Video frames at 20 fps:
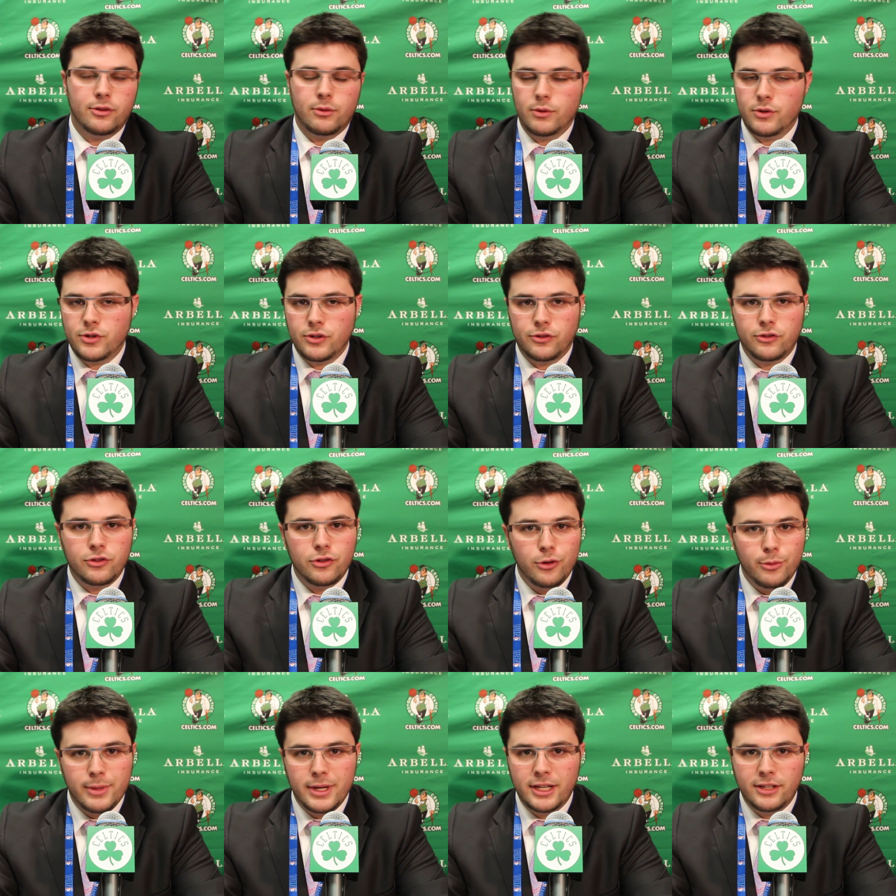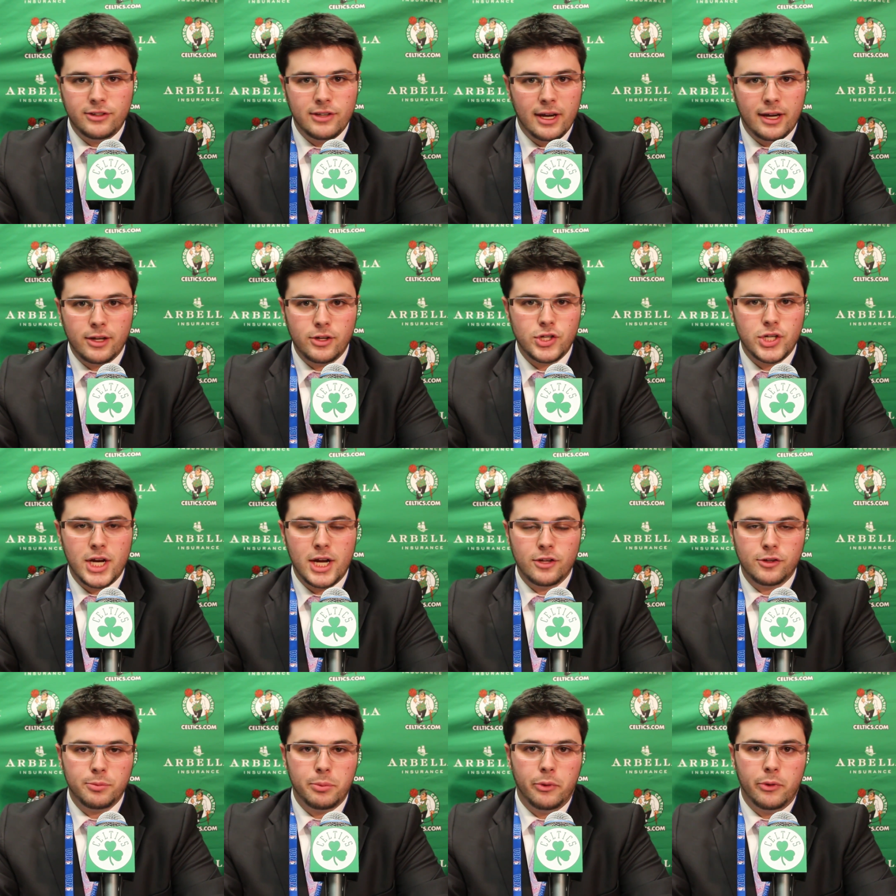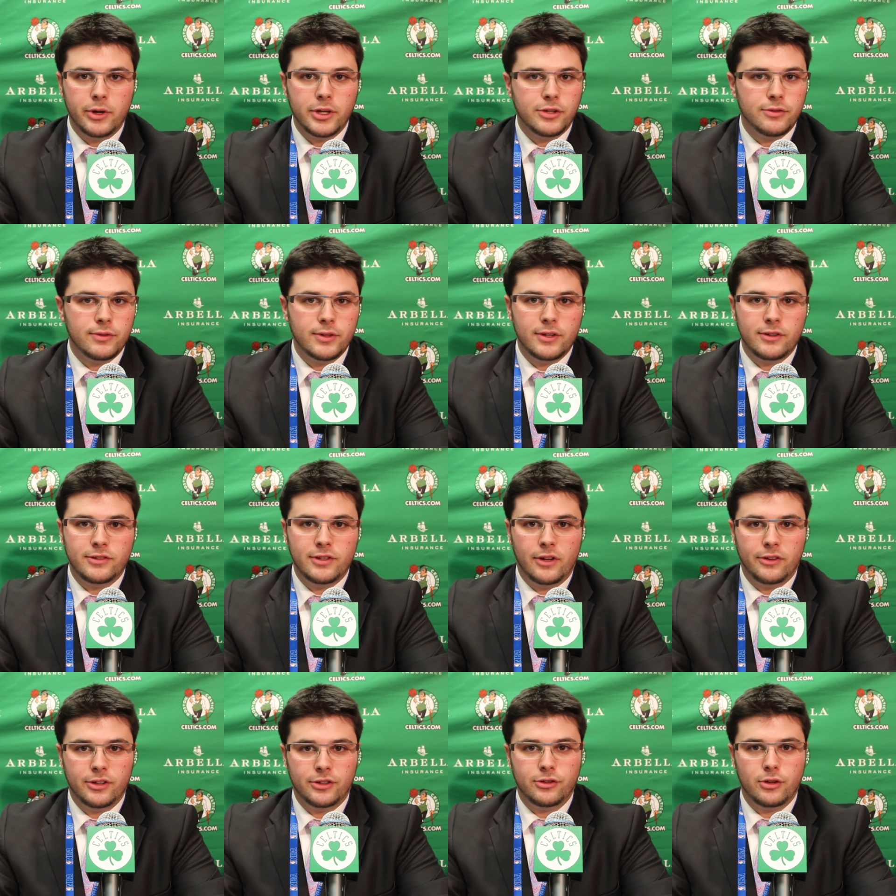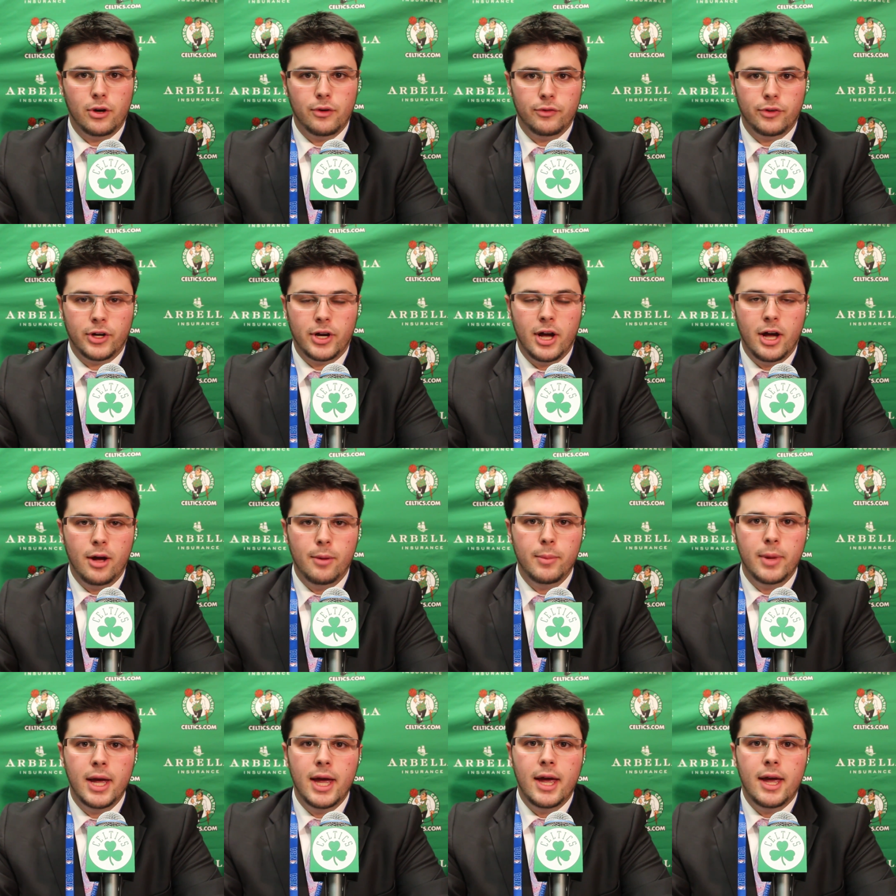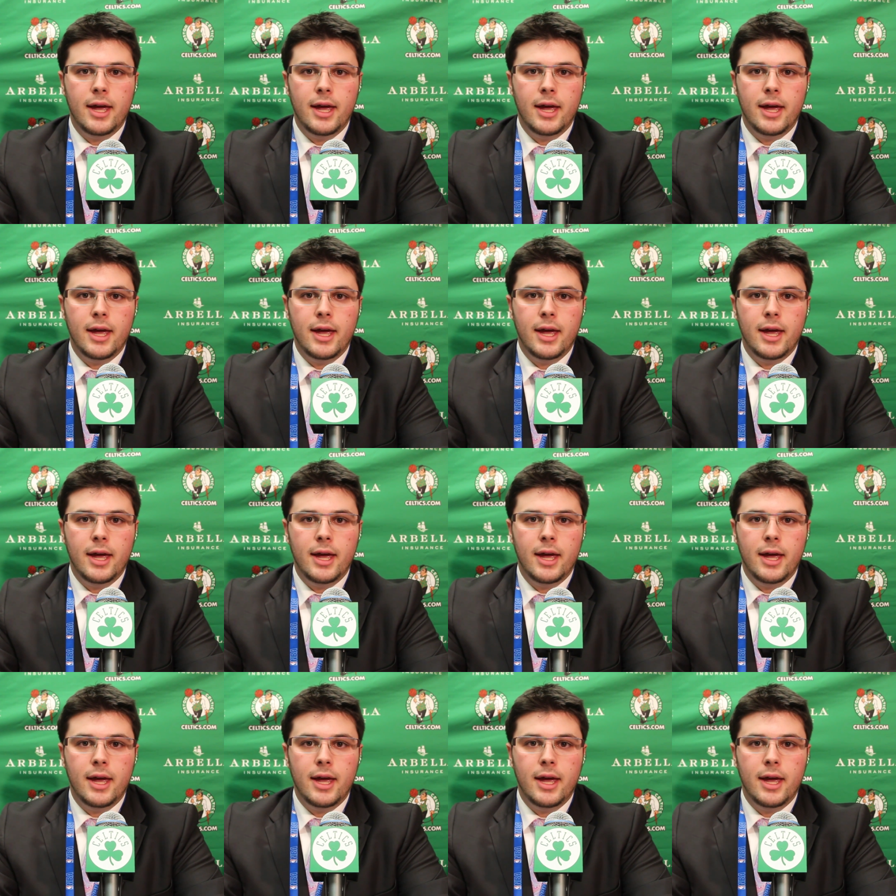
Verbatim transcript: there were just too many second chance points for the Celtics to overcome